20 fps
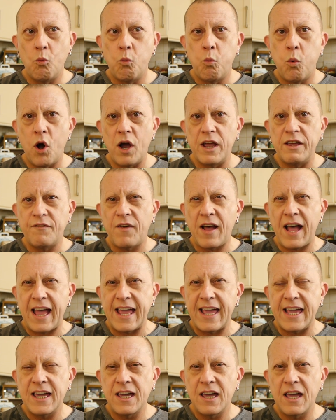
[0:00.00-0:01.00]
what if
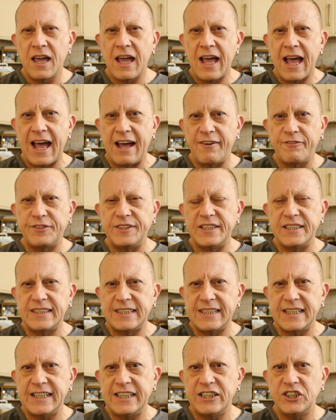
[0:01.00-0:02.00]
I have to
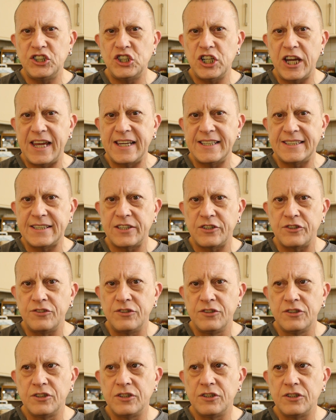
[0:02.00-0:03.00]
see Jason